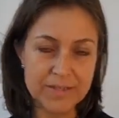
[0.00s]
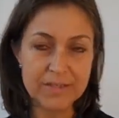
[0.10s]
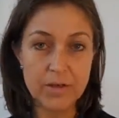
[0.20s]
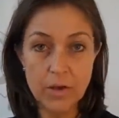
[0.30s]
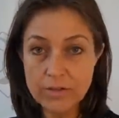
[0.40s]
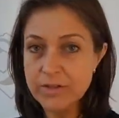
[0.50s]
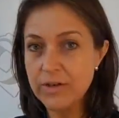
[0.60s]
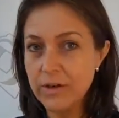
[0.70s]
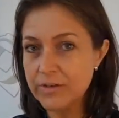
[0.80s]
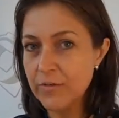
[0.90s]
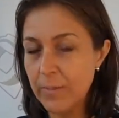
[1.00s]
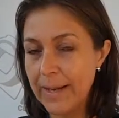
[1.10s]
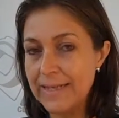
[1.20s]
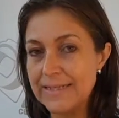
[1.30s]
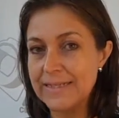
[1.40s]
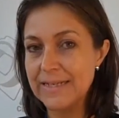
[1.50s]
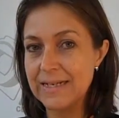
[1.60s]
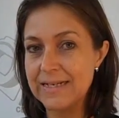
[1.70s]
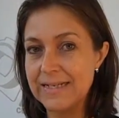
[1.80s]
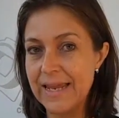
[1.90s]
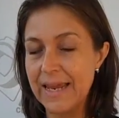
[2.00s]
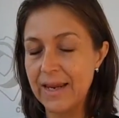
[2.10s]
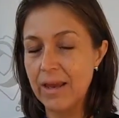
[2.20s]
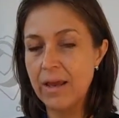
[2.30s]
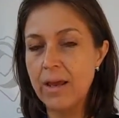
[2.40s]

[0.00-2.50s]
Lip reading: there's lots and lots of places that are saying,